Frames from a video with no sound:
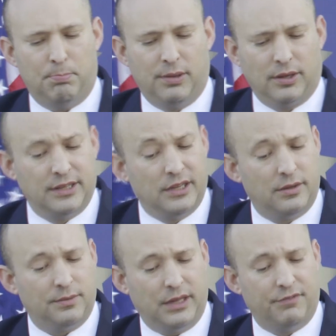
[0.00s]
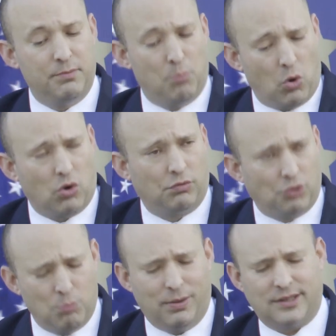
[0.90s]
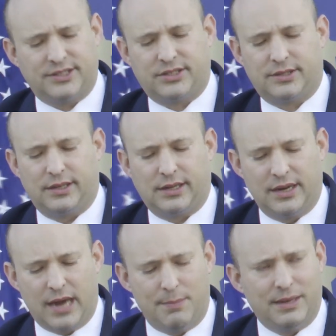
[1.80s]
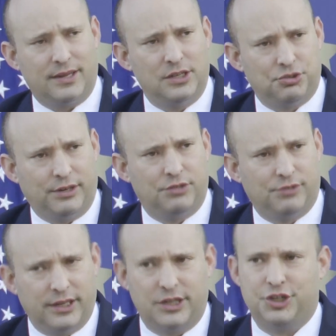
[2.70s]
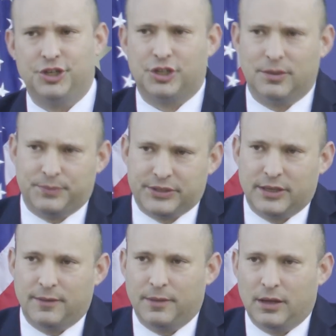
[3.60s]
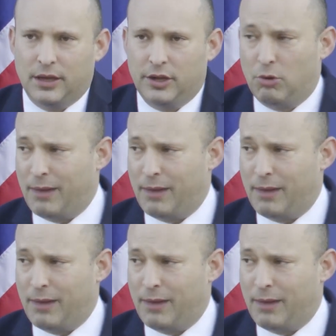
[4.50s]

building even more robust economic and trade relationships. You know,